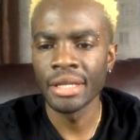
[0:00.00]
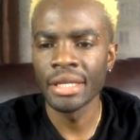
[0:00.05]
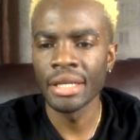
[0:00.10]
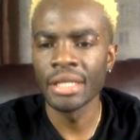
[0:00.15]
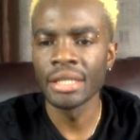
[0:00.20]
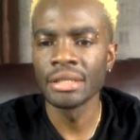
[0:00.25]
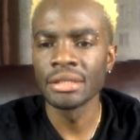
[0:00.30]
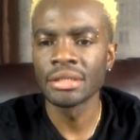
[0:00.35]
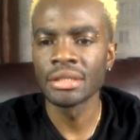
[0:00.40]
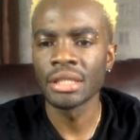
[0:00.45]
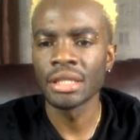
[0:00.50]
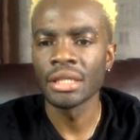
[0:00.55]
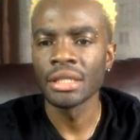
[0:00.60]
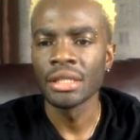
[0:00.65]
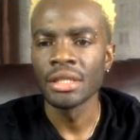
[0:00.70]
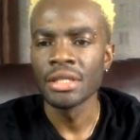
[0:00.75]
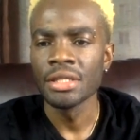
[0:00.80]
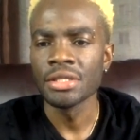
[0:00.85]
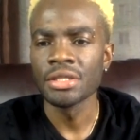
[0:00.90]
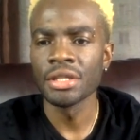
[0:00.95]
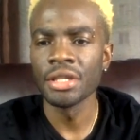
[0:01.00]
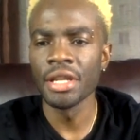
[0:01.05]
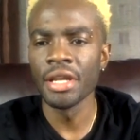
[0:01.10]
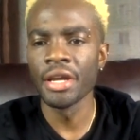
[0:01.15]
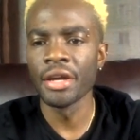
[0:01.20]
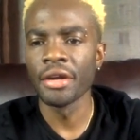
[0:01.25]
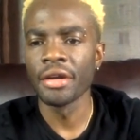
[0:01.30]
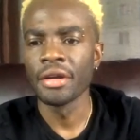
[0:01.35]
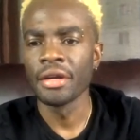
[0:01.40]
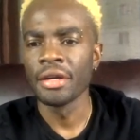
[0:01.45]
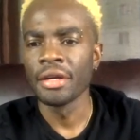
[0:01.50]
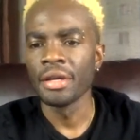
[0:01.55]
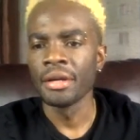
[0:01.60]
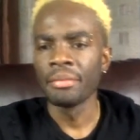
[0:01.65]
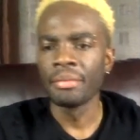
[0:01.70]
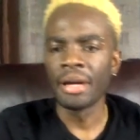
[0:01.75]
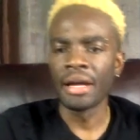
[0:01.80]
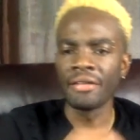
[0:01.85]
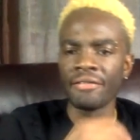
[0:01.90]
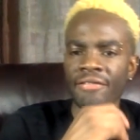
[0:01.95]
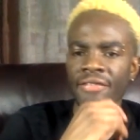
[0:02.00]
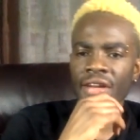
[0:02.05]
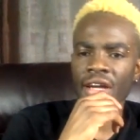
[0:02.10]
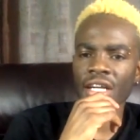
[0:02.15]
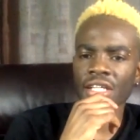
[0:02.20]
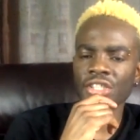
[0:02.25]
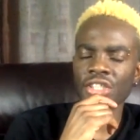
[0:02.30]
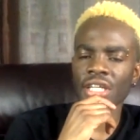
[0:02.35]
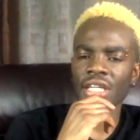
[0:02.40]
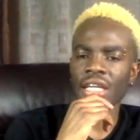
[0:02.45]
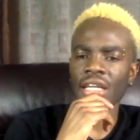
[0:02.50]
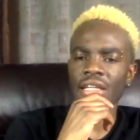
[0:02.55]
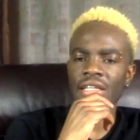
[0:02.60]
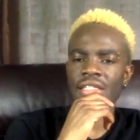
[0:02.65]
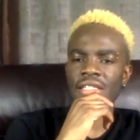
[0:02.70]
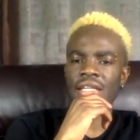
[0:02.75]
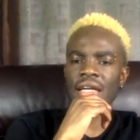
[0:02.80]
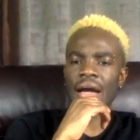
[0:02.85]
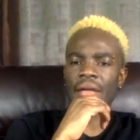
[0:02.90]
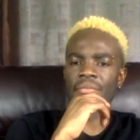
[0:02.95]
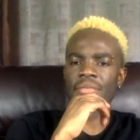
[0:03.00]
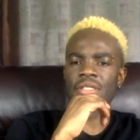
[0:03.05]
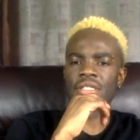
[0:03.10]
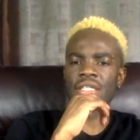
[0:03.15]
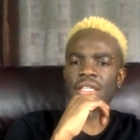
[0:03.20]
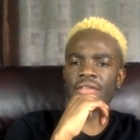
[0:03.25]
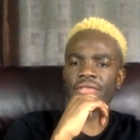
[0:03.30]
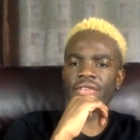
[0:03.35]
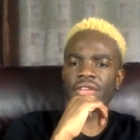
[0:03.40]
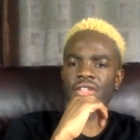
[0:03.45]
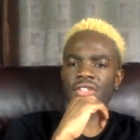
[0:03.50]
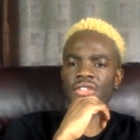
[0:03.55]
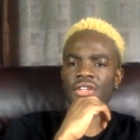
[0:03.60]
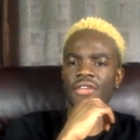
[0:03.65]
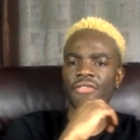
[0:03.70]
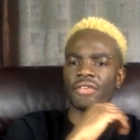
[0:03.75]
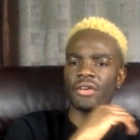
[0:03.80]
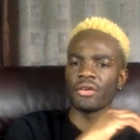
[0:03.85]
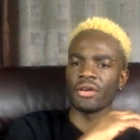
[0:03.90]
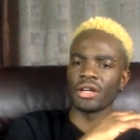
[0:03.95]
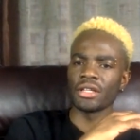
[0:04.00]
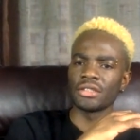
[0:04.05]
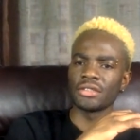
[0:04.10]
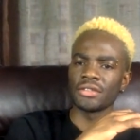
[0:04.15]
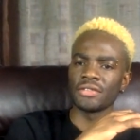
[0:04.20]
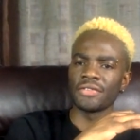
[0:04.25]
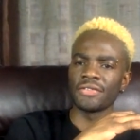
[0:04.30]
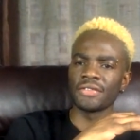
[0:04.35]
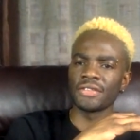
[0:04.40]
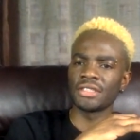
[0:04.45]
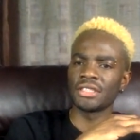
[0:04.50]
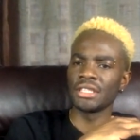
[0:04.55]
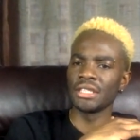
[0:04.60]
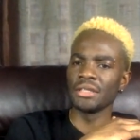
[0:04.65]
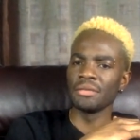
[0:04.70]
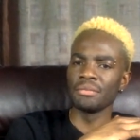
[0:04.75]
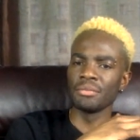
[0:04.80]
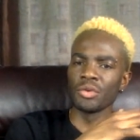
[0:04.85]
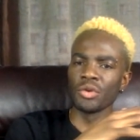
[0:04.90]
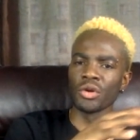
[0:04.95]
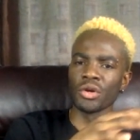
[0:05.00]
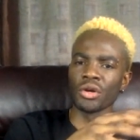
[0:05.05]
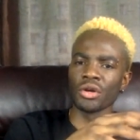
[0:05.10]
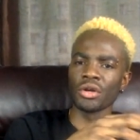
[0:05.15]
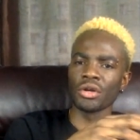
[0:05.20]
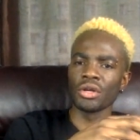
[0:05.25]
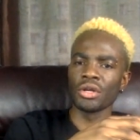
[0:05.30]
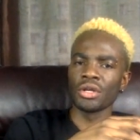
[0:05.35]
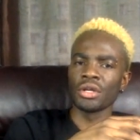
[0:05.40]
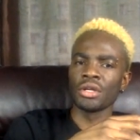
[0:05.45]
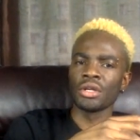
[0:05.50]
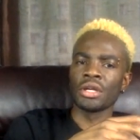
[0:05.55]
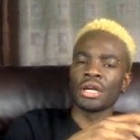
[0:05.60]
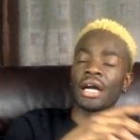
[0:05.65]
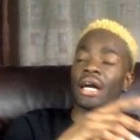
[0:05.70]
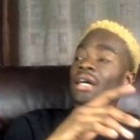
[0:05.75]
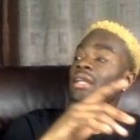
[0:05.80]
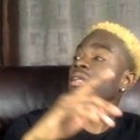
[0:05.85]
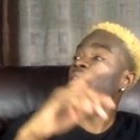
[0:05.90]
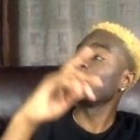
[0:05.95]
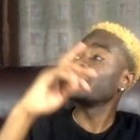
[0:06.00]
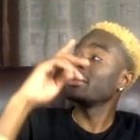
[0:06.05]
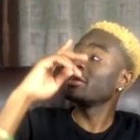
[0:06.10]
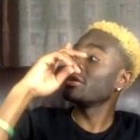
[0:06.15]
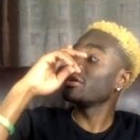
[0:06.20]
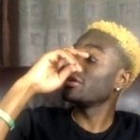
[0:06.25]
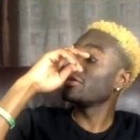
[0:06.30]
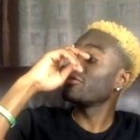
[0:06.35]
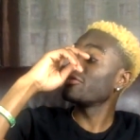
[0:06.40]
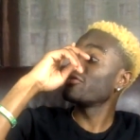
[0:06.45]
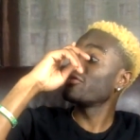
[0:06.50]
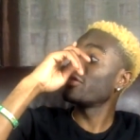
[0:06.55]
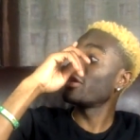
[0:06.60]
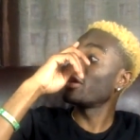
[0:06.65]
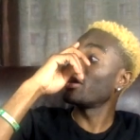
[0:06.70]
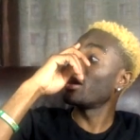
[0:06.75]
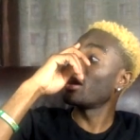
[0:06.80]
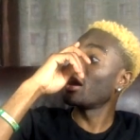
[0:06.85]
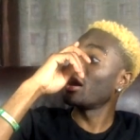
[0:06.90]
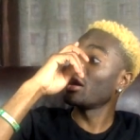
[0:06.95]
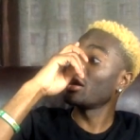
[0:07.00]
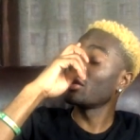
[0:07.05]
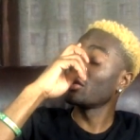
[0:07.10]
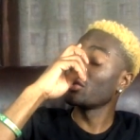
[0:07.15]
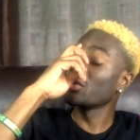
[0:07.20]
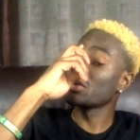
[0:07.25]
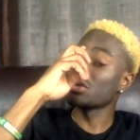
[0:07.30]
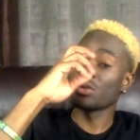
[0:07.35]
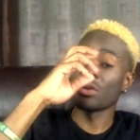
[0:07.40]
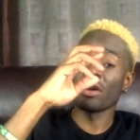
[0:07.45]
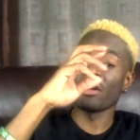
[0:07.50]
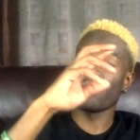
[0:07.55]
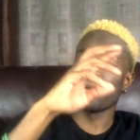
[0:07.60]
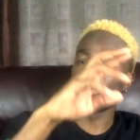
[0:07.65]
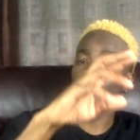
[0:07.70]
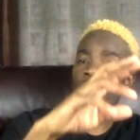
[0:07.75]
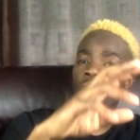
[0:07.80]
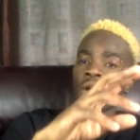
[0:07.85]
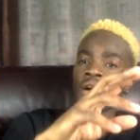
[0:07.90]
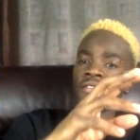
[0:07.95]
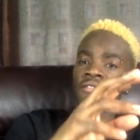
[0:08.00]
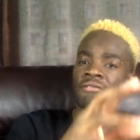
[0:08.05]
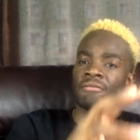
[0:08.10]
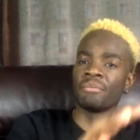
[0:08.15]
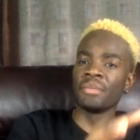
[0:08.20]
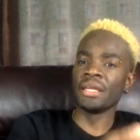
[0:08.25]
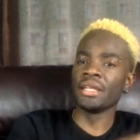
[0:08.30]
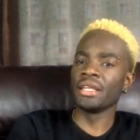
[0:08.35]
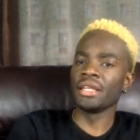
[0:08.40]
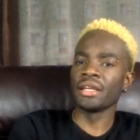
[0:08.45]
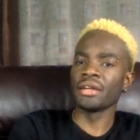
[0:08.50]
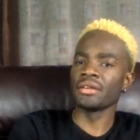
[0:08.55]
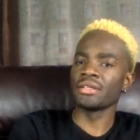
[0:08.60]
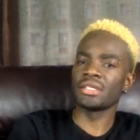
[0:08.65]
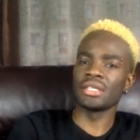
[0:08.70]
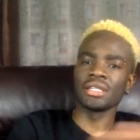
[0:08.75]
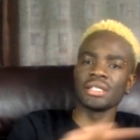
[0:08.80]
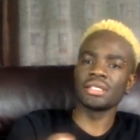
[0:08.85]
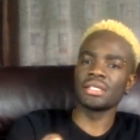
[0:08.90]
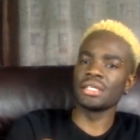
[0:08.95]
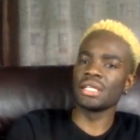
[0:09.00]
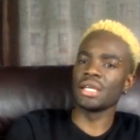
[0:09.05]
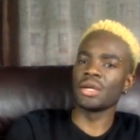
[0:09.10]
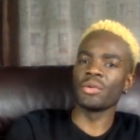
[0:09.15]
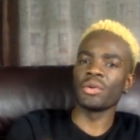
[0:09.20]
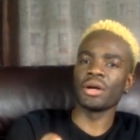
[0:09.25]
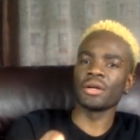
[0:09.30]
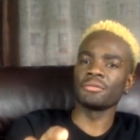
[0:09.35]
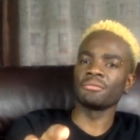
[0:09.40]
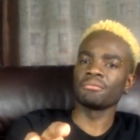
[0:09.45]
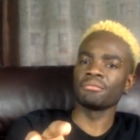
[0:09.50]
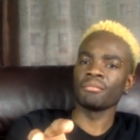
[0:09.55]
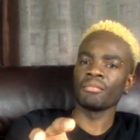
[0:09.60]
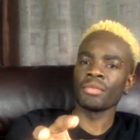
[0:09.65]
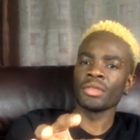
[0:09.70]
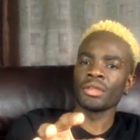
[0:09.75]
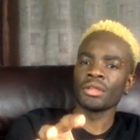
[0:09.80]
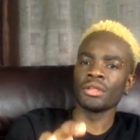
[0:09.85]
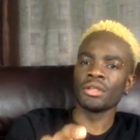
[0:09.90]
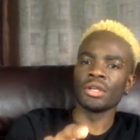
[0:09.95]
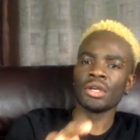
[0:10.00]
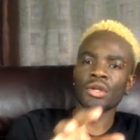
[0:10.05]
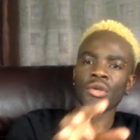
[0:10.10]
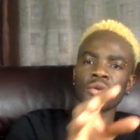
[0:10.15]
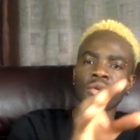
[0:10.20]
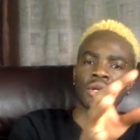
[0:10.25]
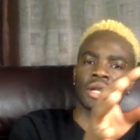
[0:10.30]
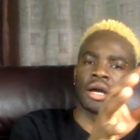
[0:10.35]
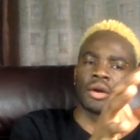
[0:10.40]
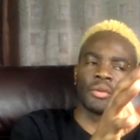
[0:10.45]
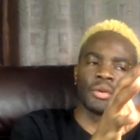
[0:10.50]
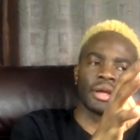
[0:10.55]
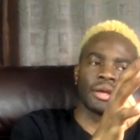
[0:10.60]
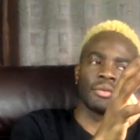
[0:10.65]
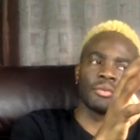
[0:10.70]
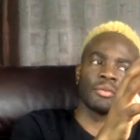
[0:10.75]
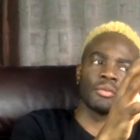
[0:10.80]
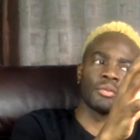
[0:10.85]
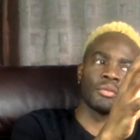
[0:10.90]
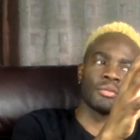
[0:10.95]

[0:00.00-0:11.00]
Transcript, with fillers: enter. So there, my vlog channel is Gam TV. So if you want to see more, and for all of those who, are, who have been here since day one, you know that we